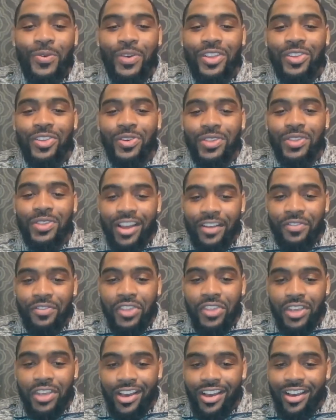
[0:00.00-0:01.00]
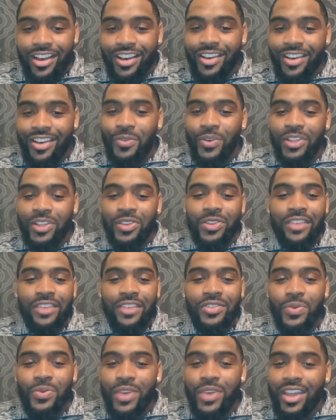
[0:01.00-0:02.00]
We do love to
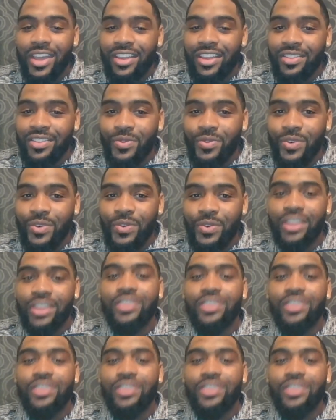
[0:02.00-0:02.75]
win.